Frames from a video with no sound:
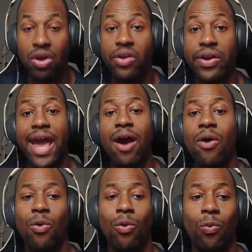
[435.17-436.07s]

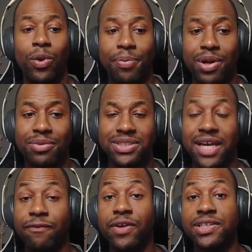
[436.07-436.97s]
Now we pretty much
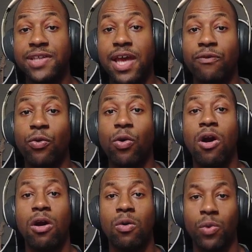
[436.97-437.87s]
have finished that for
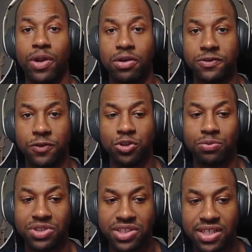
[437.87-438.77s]
our Windows virtual
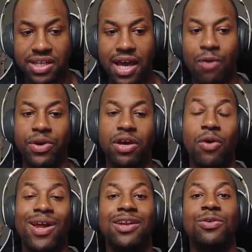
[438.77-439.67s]
machine. Now we can go
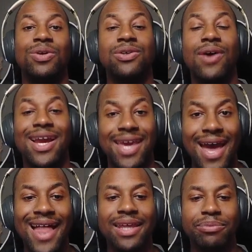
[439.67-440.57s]
ahead and do it to our
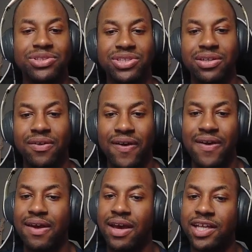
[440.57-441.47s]
Kali machine.
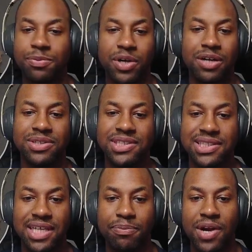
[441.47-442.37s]
It's pretty much the
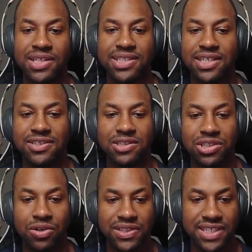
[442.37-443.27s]
same process. You
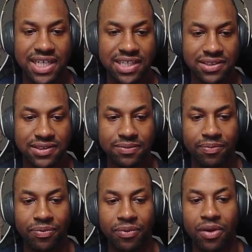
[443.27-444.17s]
go to settings,
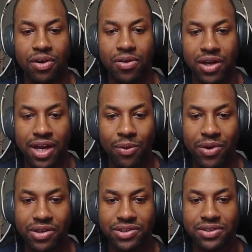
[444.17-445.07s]
go to
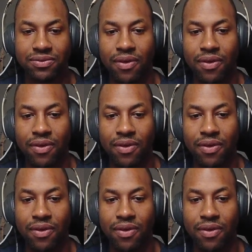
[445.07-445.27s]
networks,